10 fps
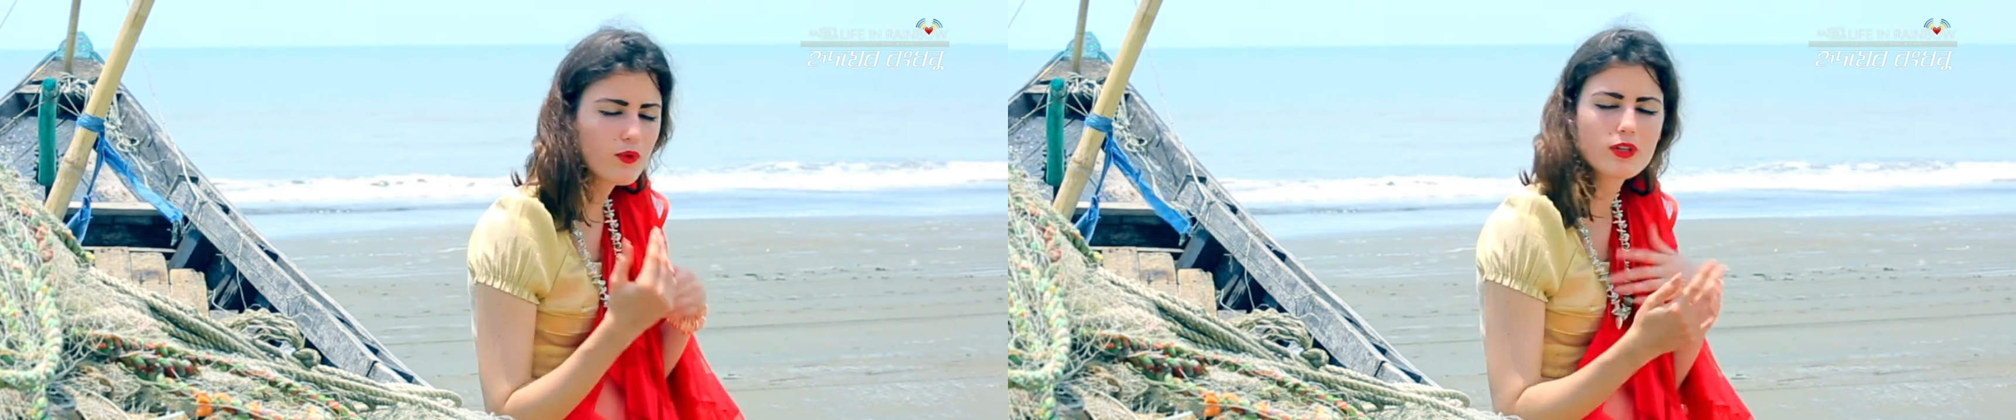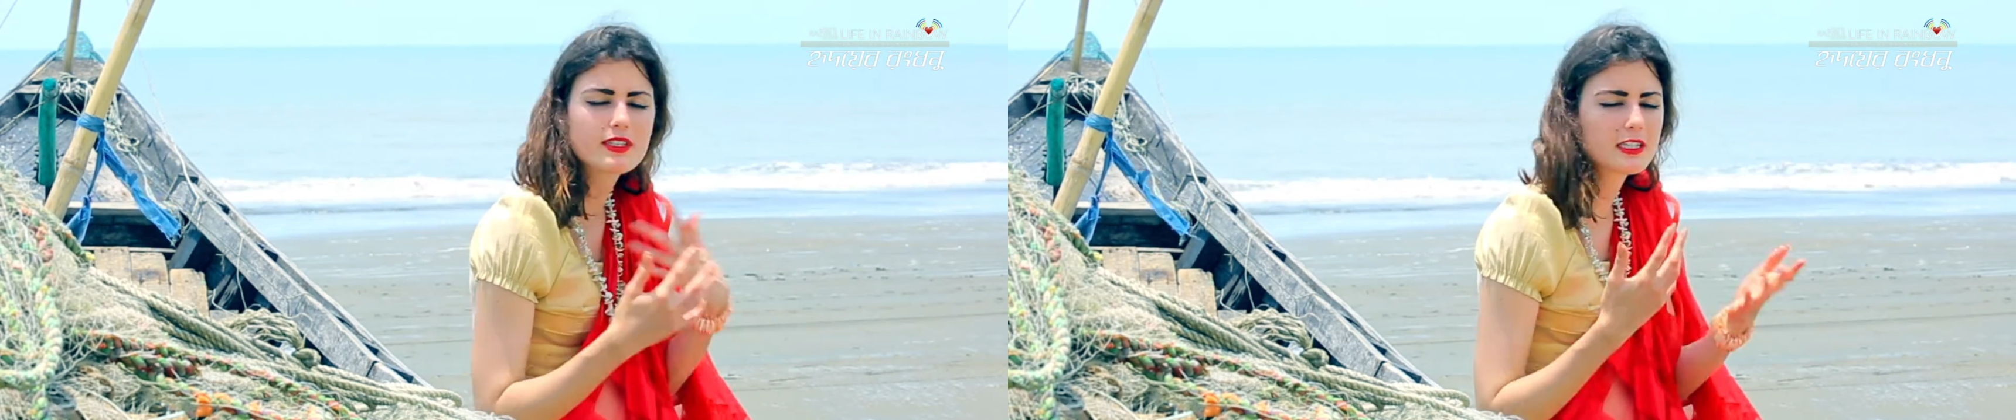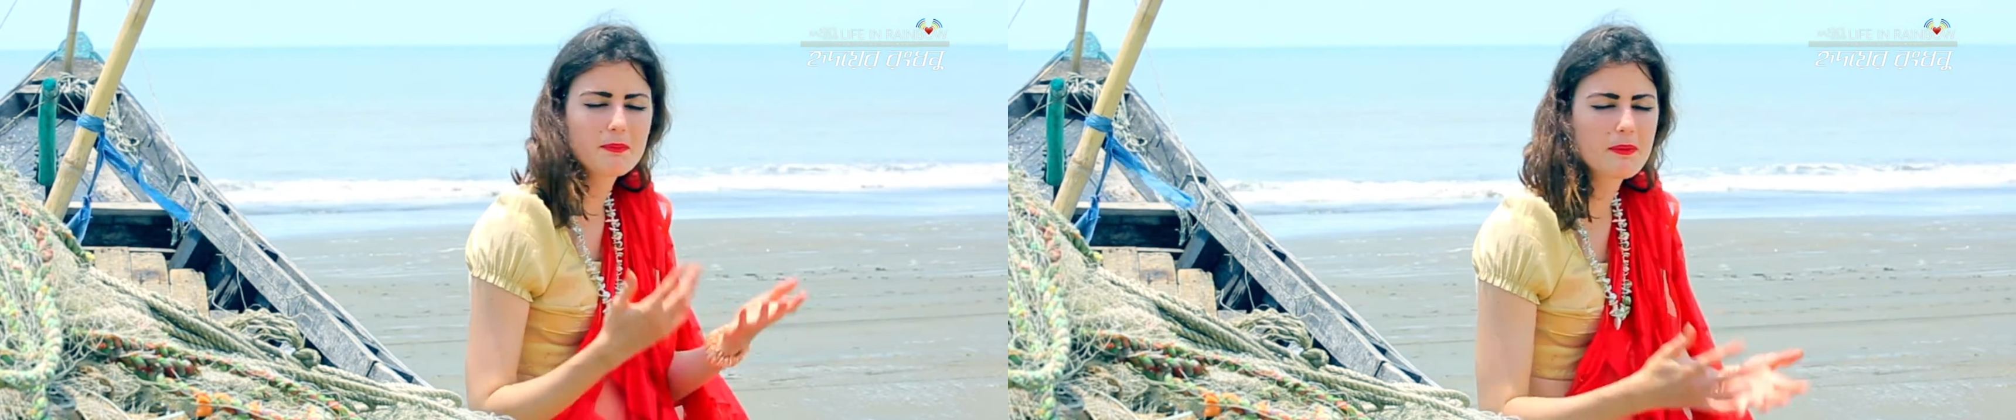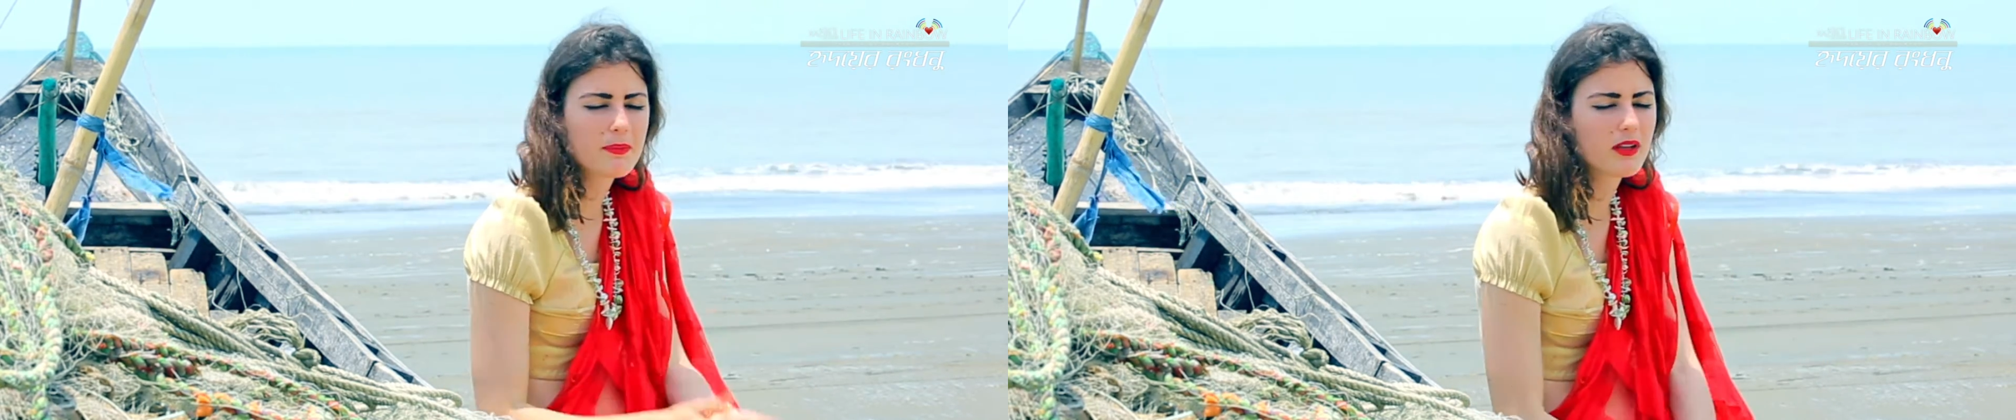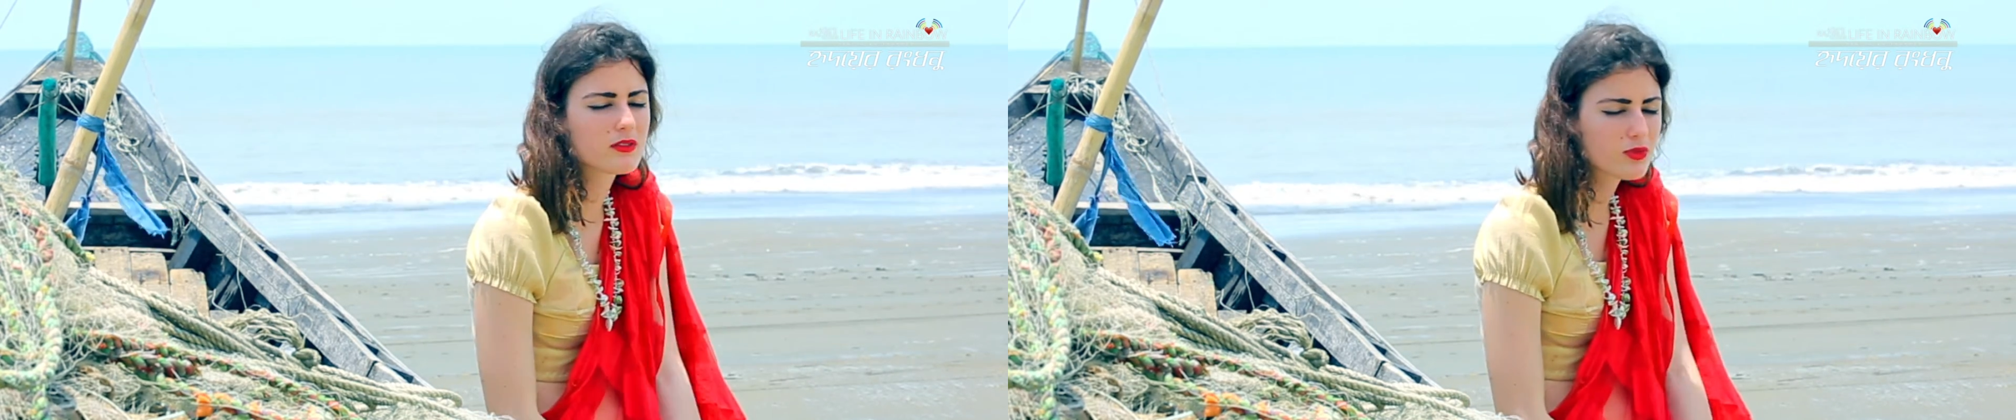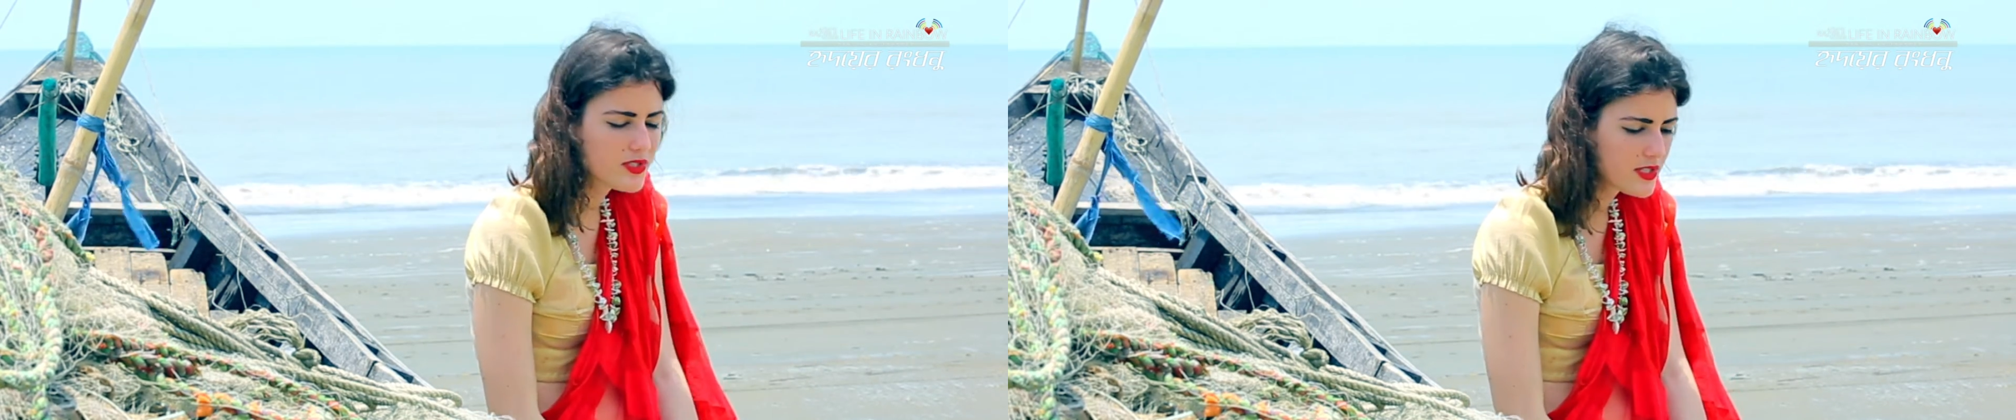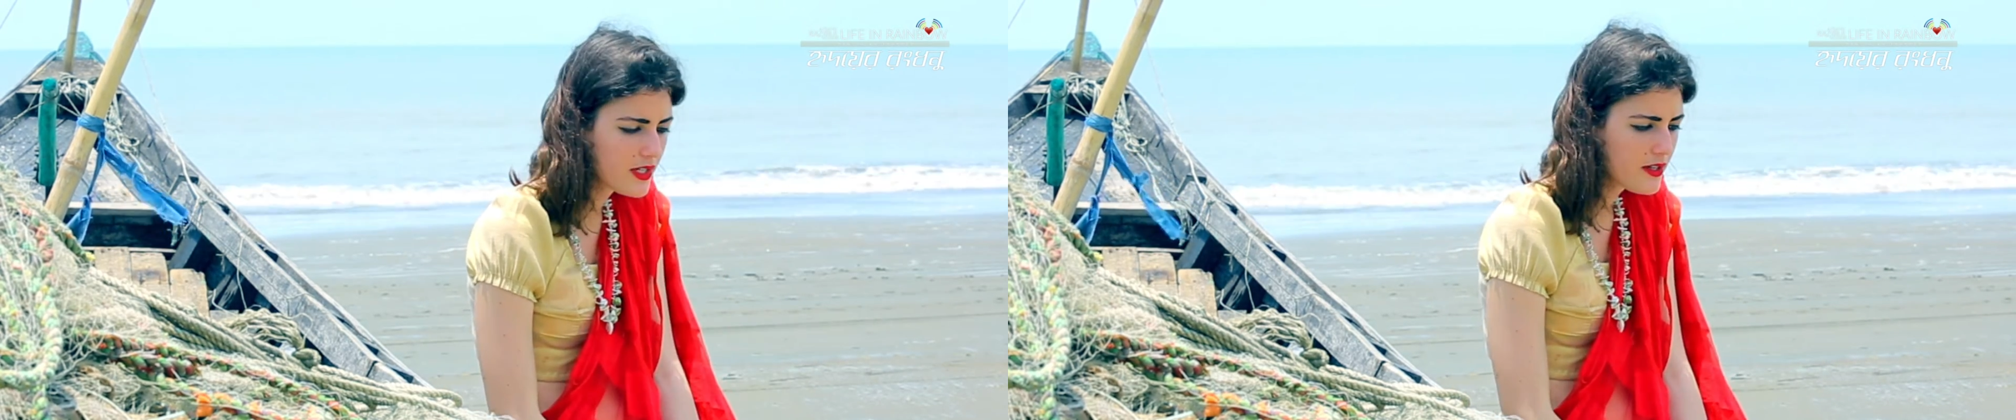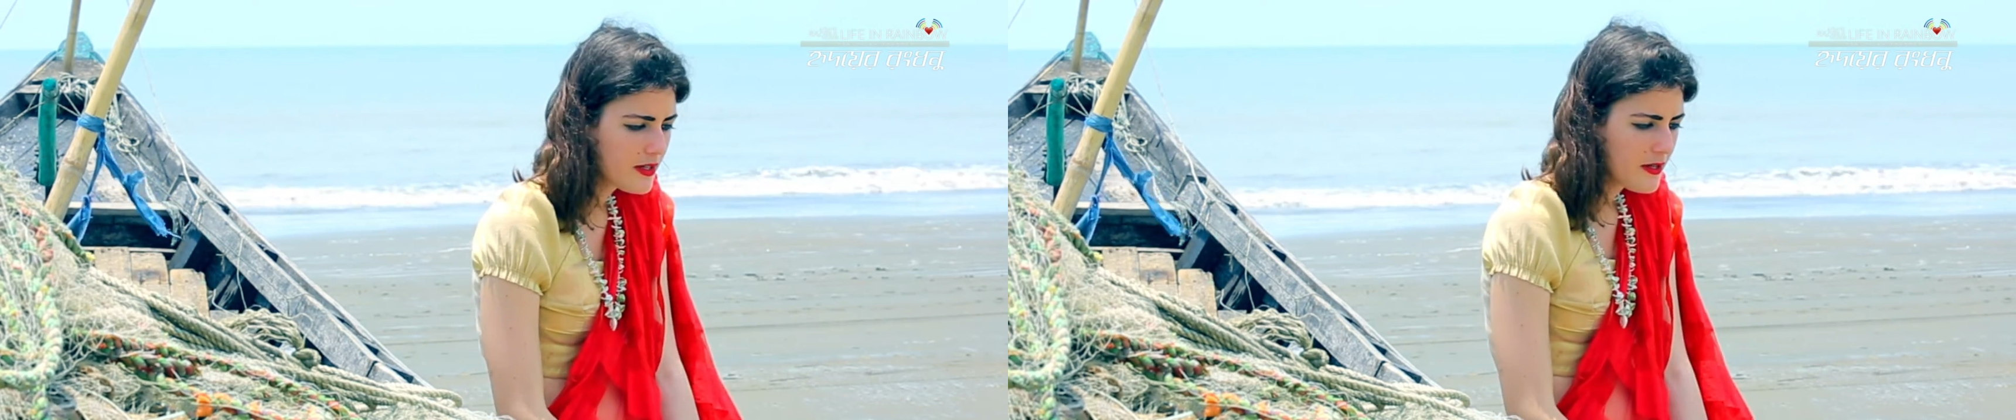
want other people to see.